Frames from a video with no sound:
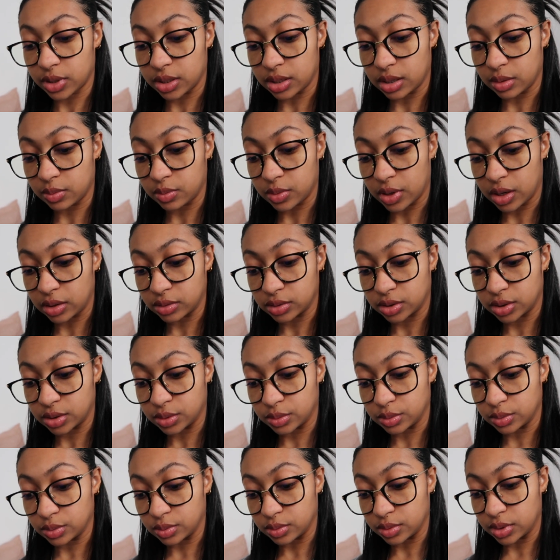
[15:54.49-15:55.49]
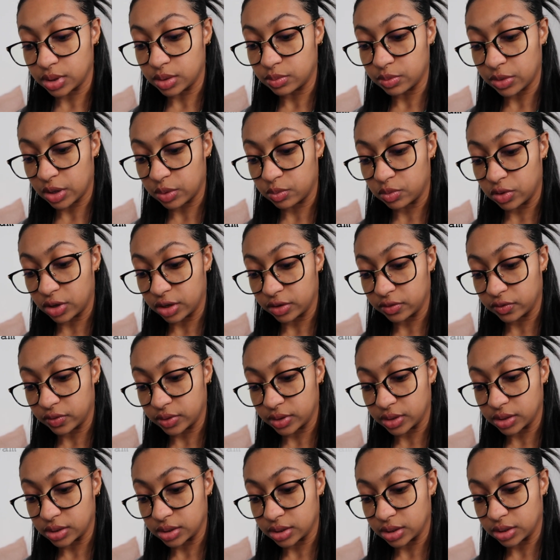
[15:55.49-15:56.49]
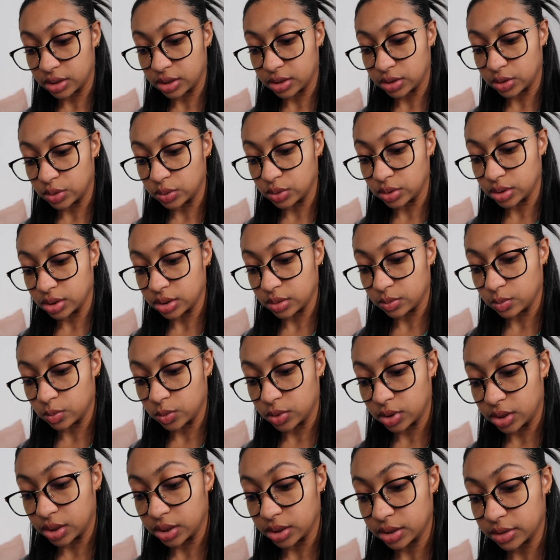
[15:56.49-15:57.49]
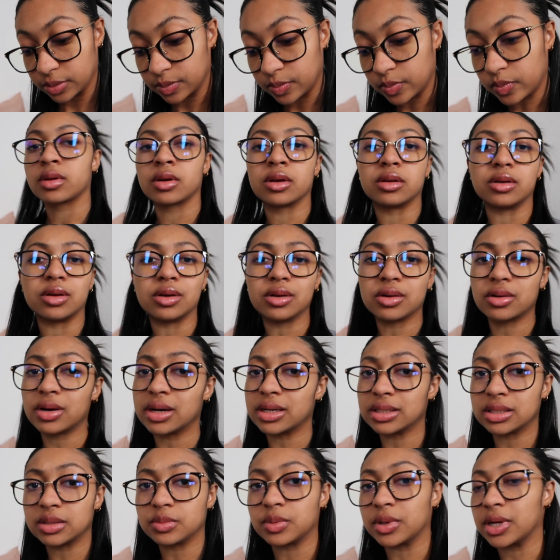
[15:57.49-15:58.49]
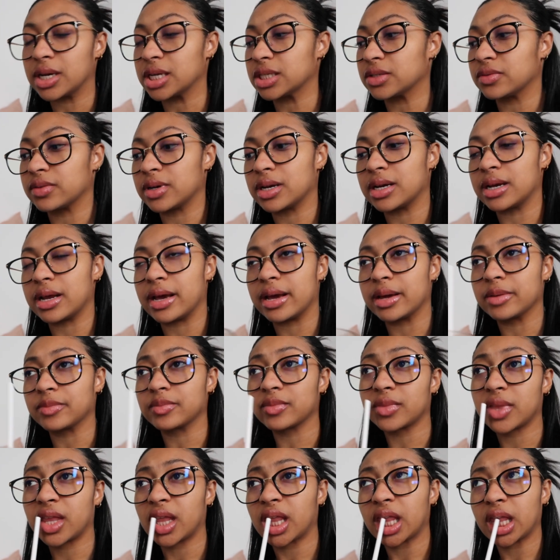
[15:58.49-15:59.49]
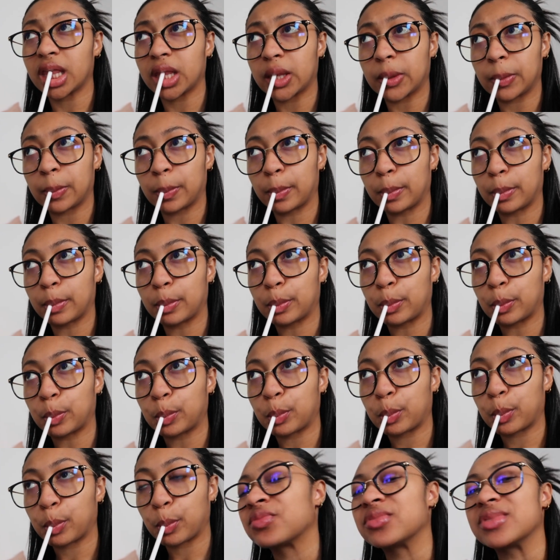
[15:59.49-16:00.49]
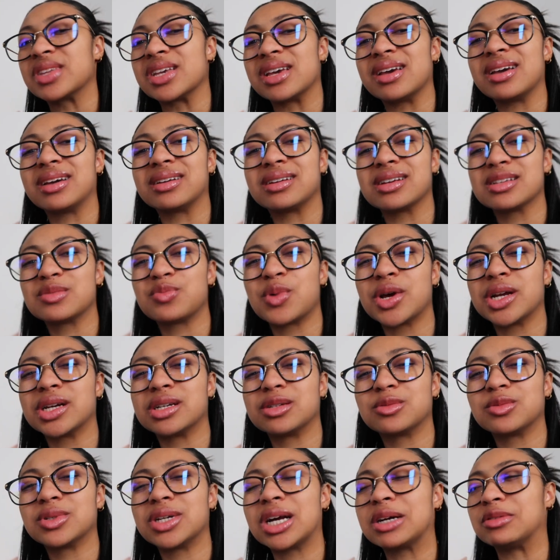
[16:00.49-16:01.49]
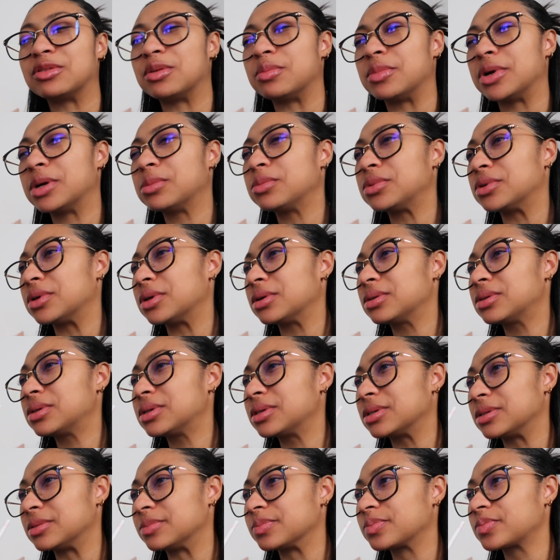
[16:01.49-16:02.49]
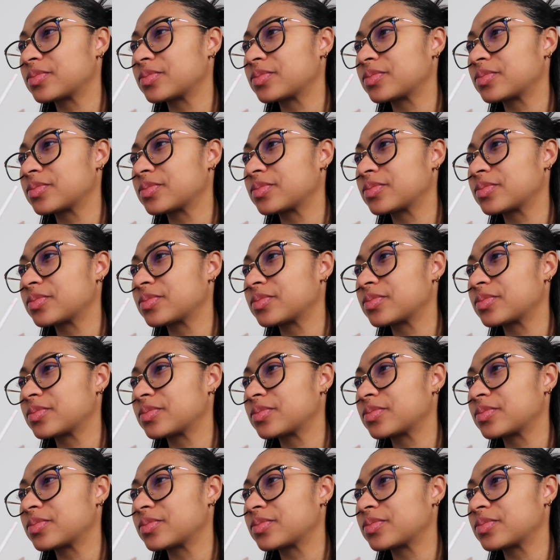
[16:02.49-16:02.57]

and I'm about to eat my breakfast and then do some work. No crazy plans for today. Dang, that's better than what I remember. Hold up.